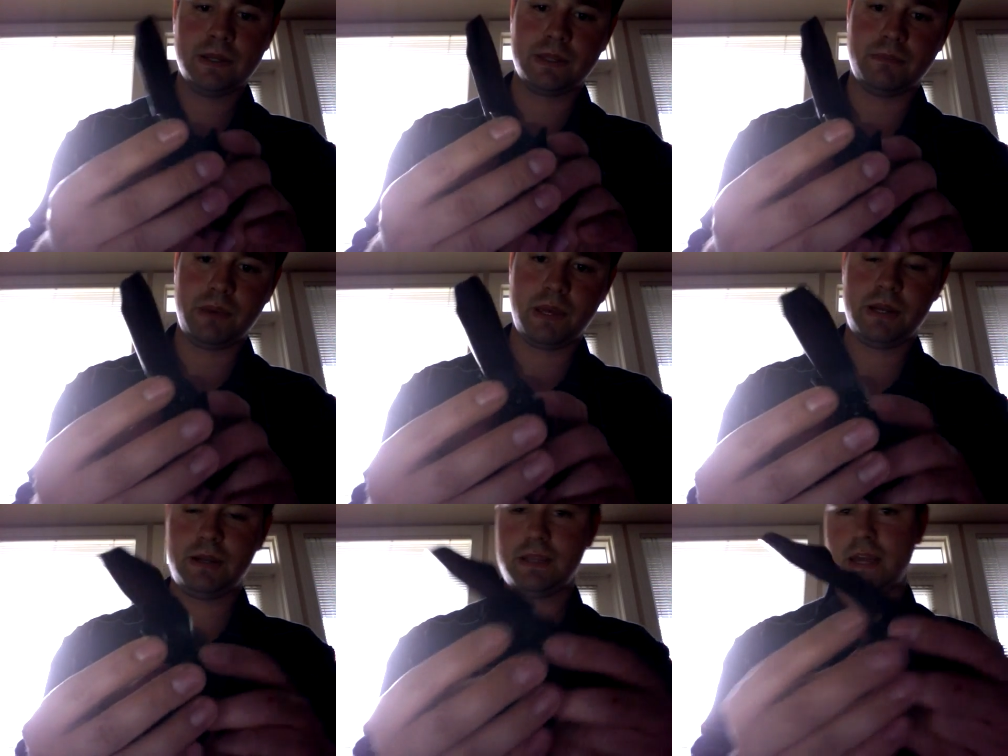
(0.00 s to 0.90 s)
The pin
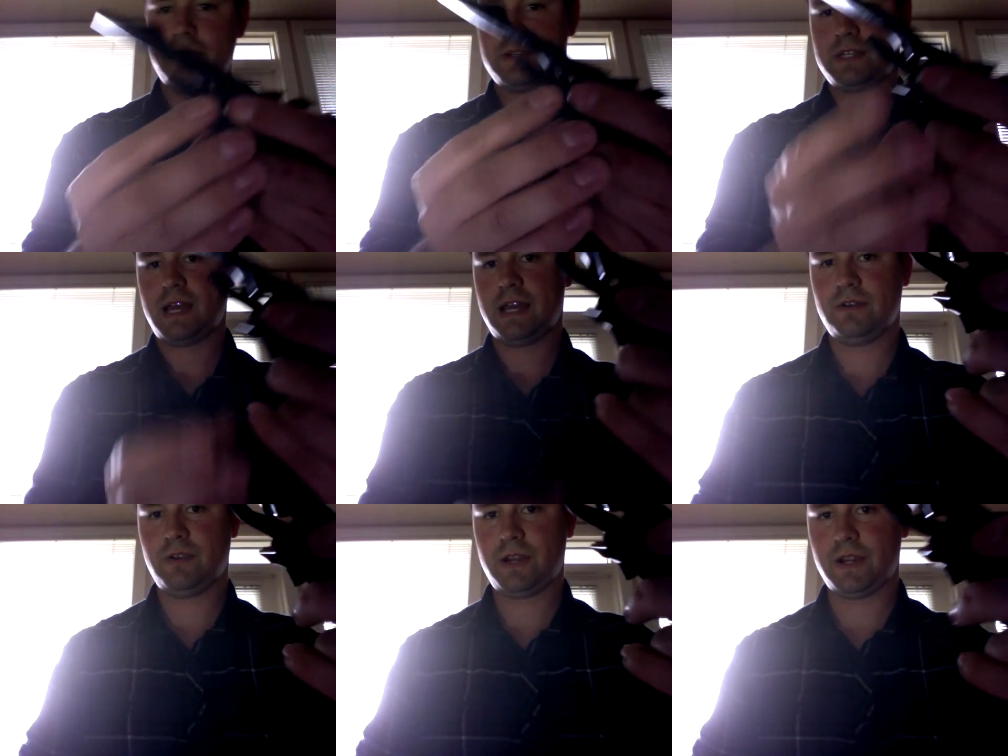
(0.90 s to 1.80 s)
on the other side
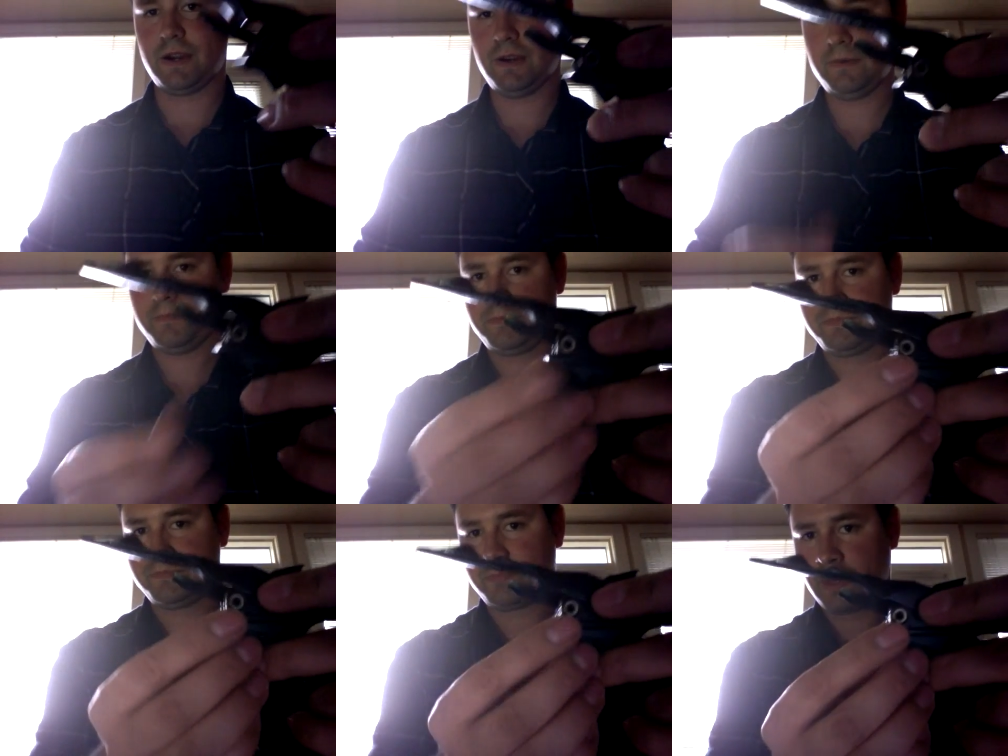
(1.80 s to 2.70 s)
over here,
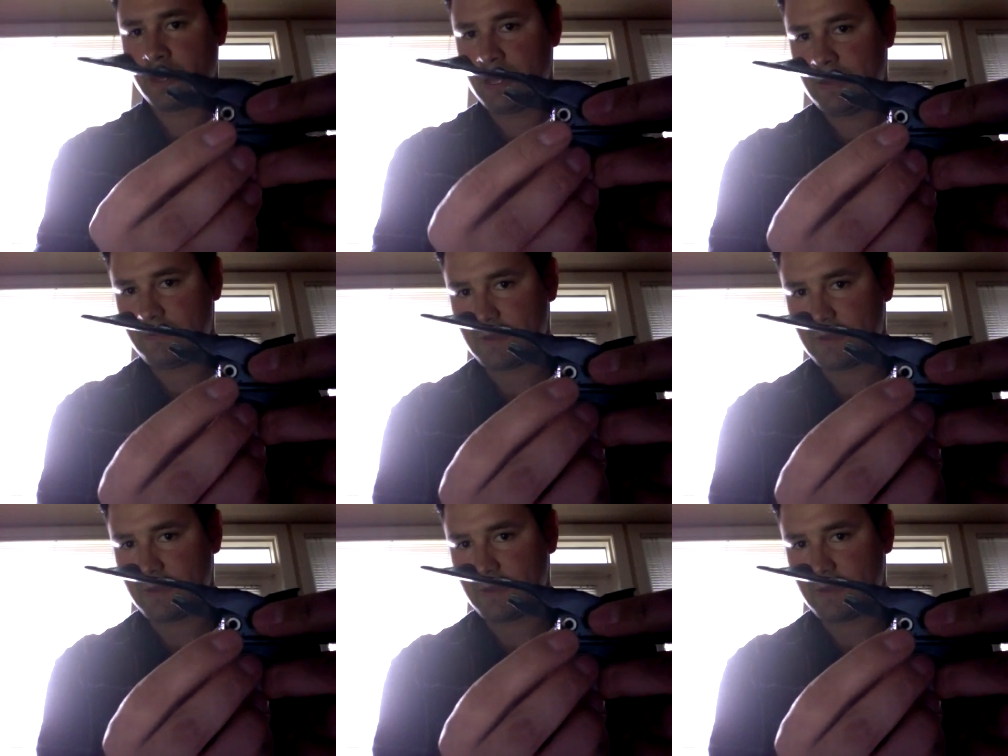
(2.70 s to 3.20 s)
if